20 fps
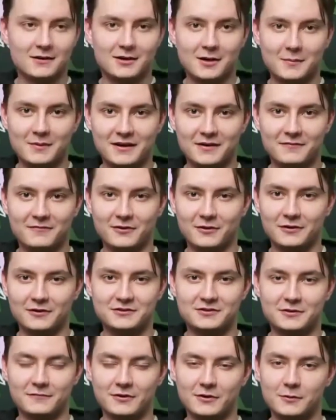in for an
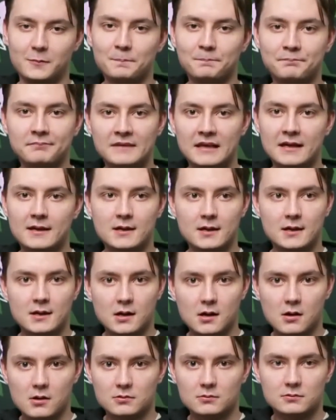interview.
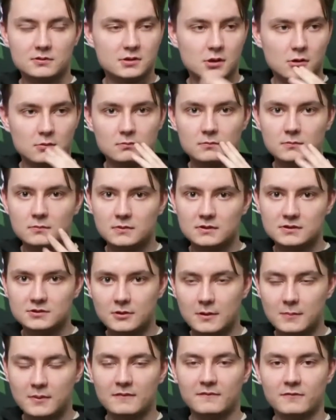So
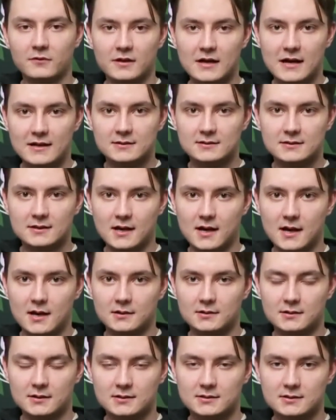strap in for that
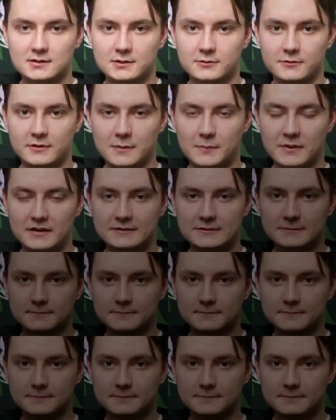and see you in a bit.